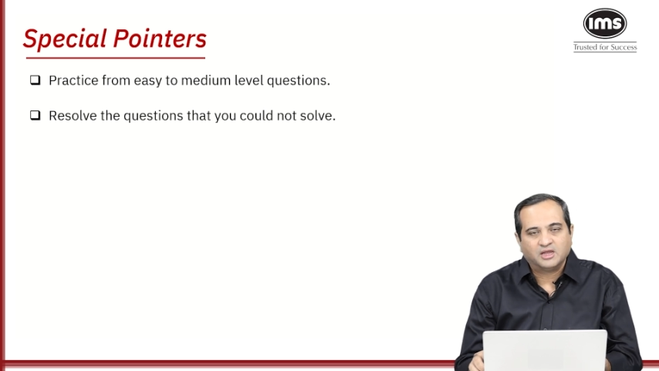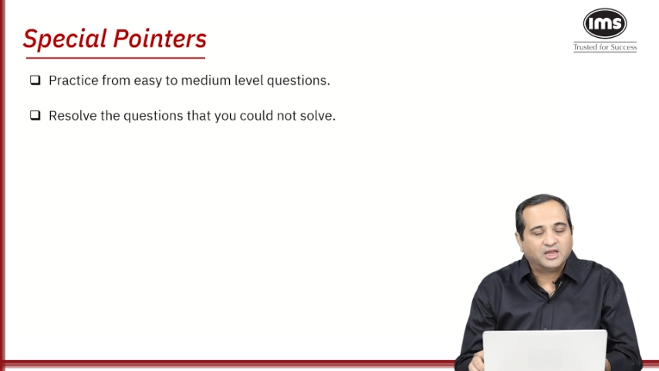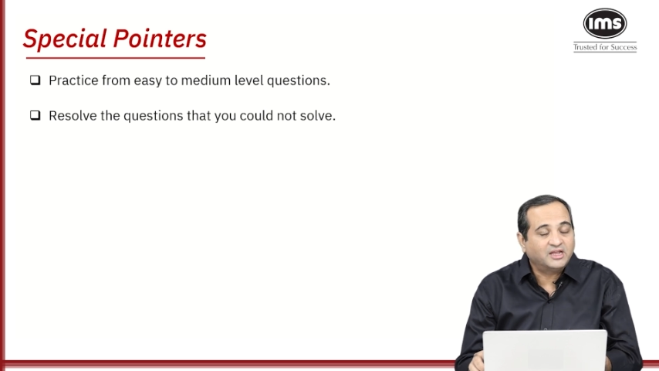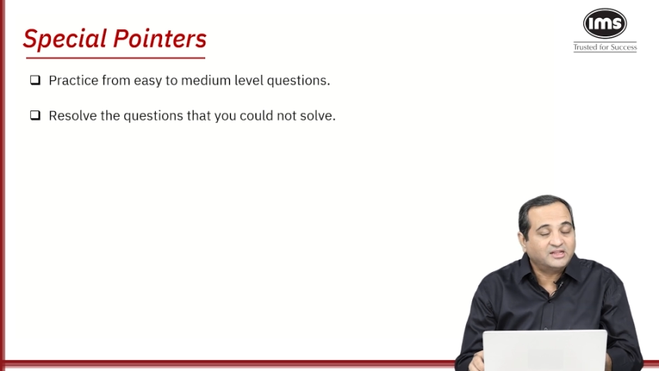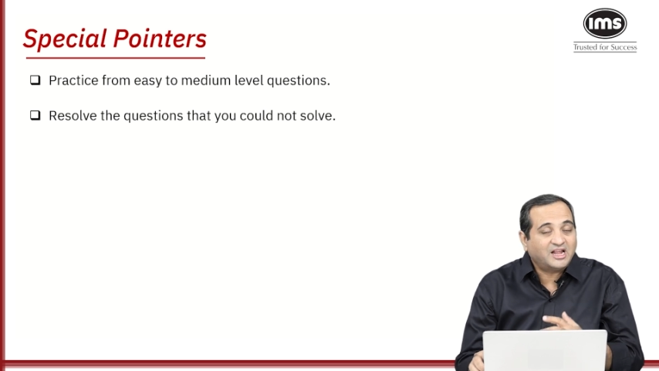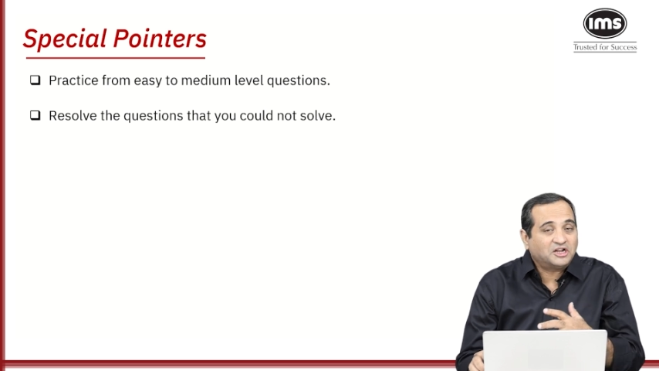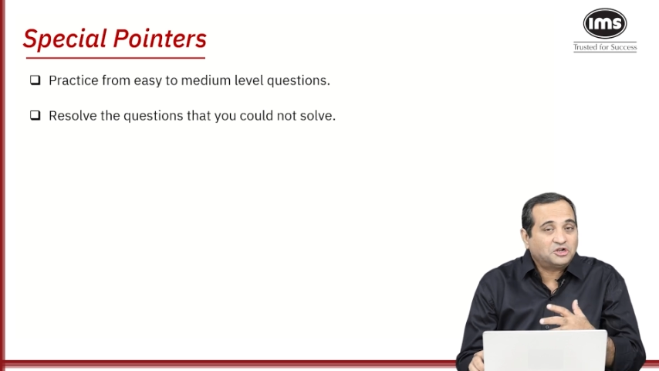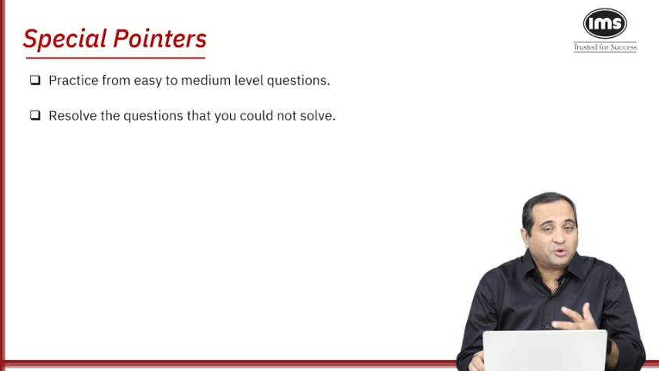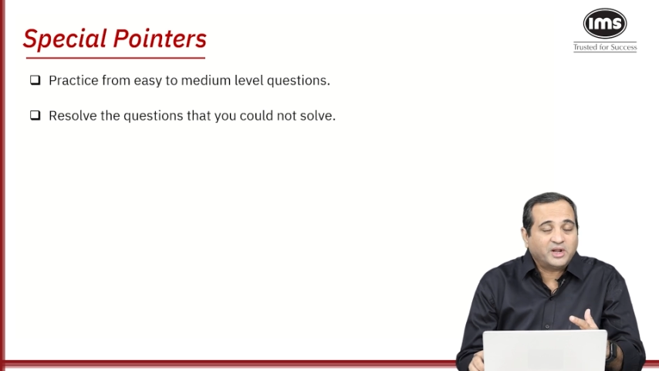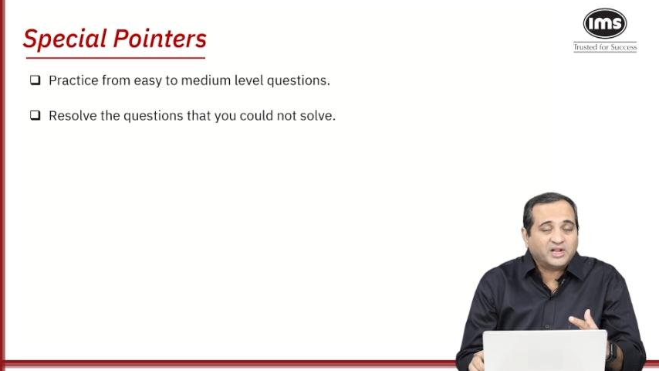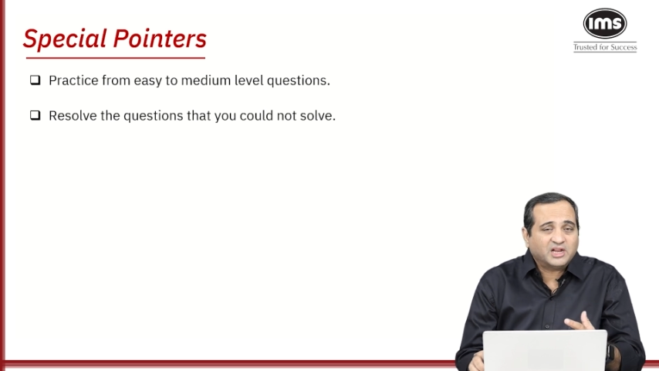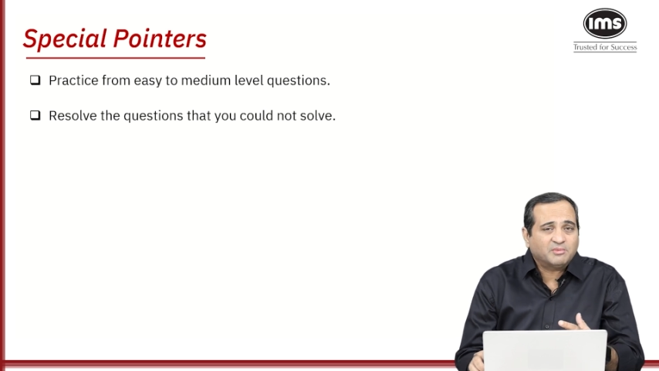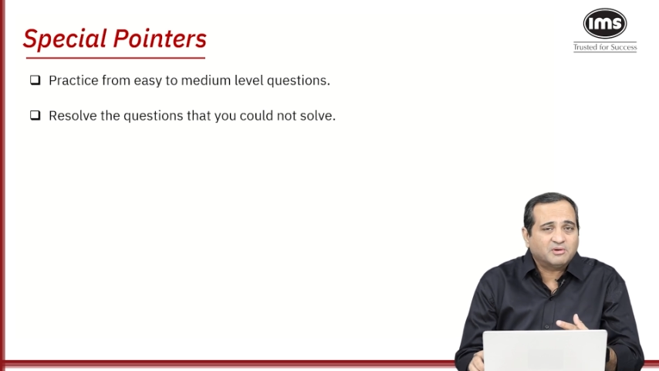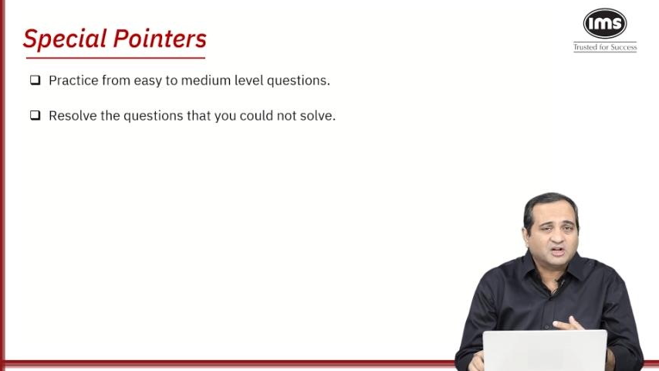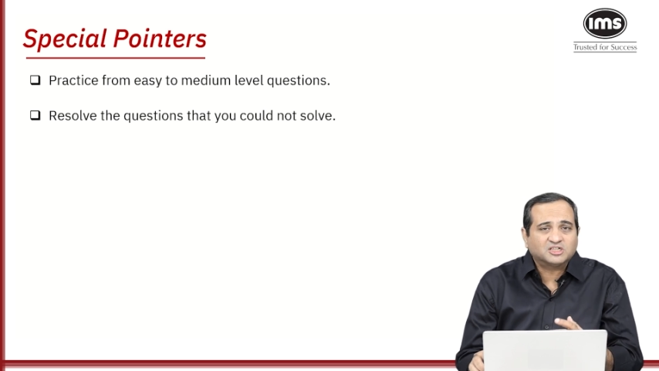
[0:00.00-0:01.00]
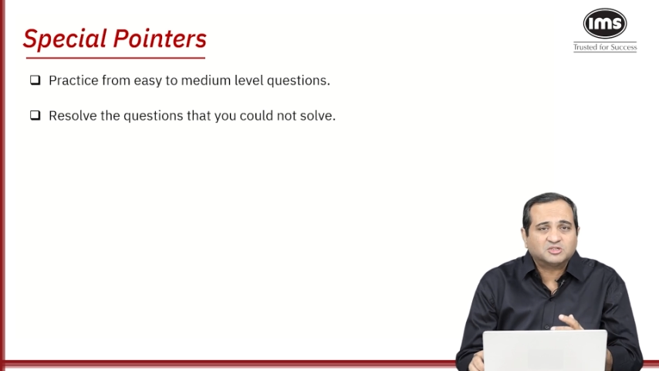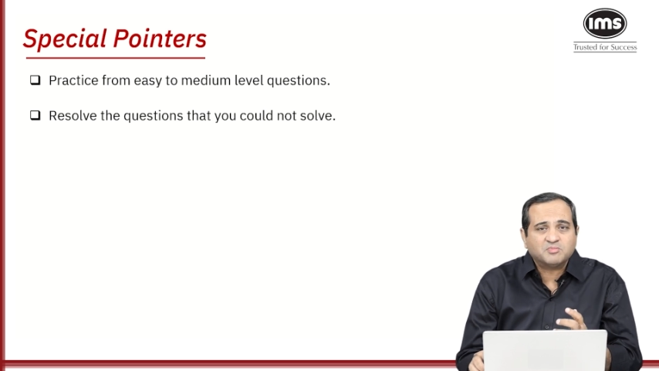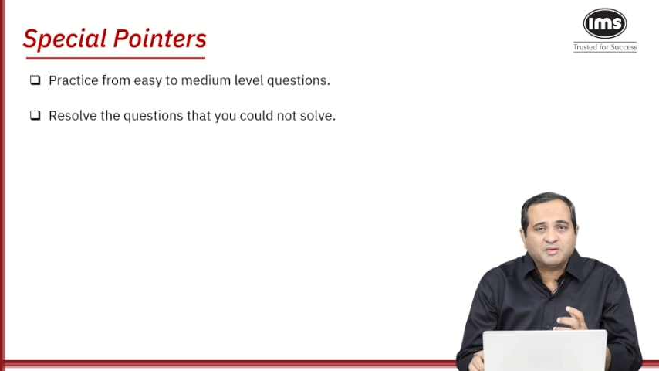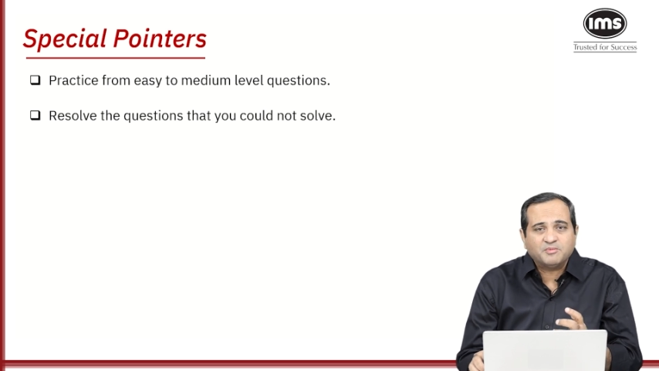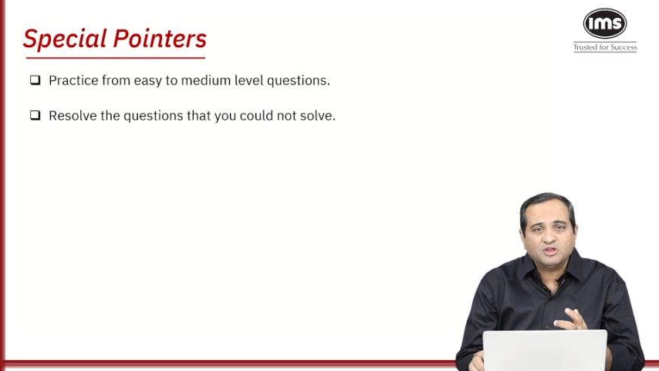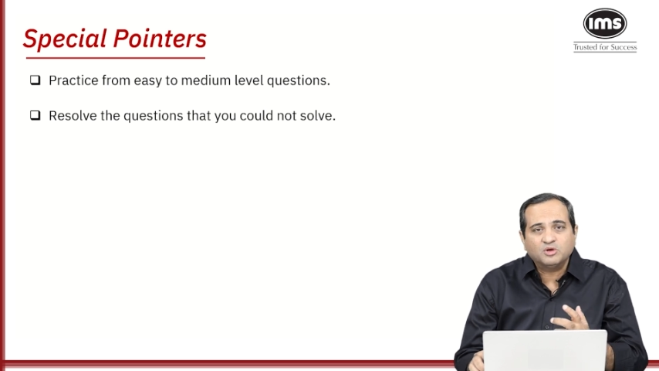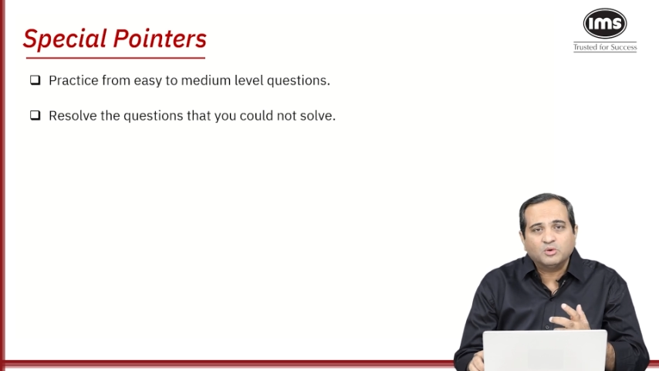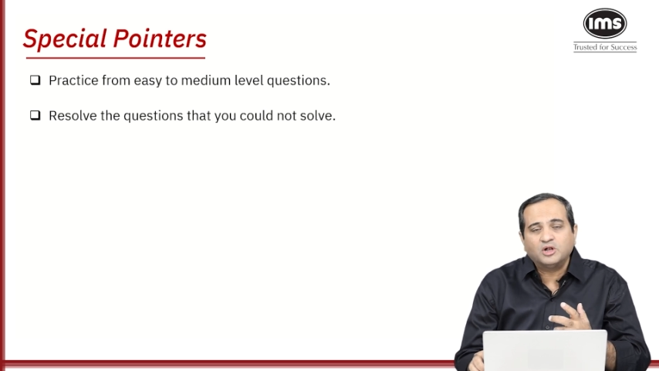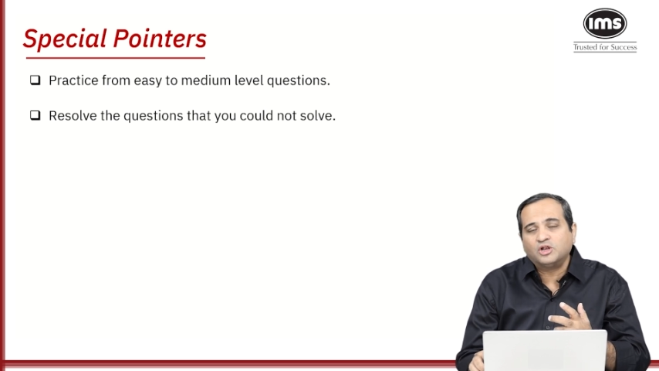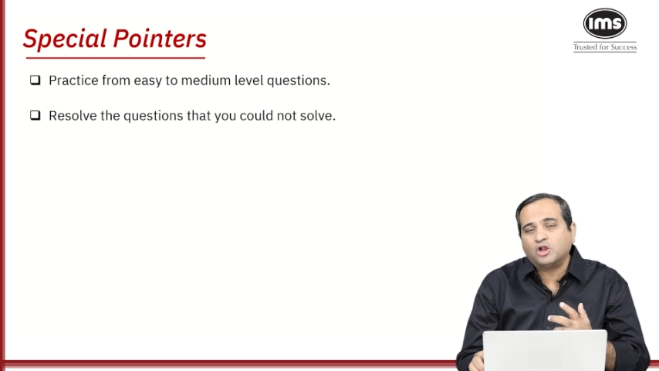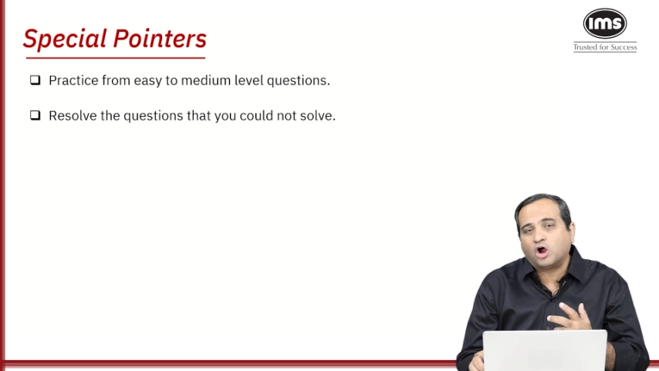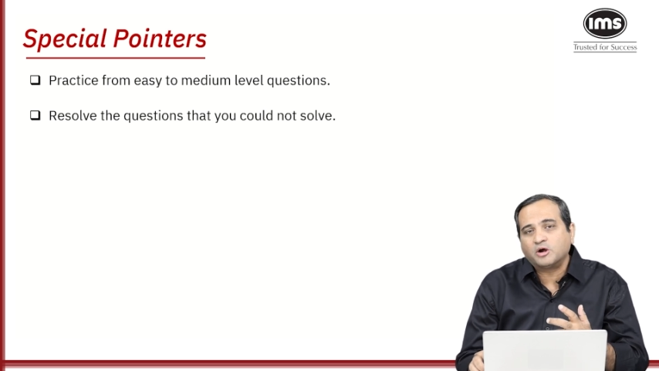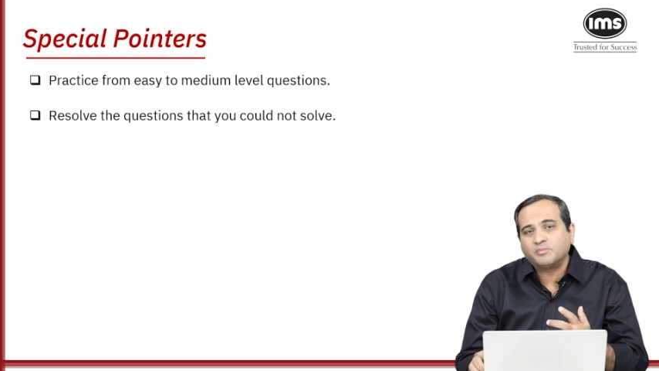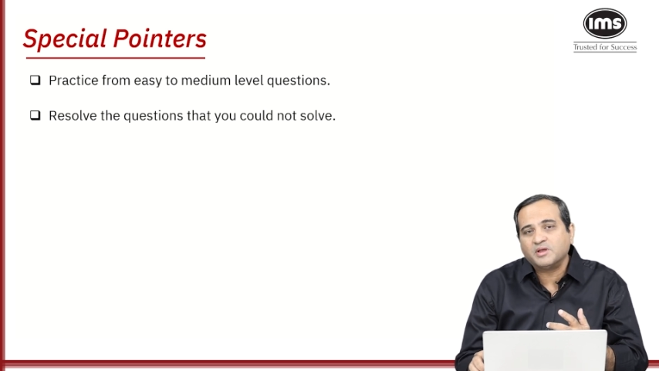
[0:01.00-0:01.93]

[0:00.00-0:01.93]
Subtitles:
In that 20 minutes, maybe you will not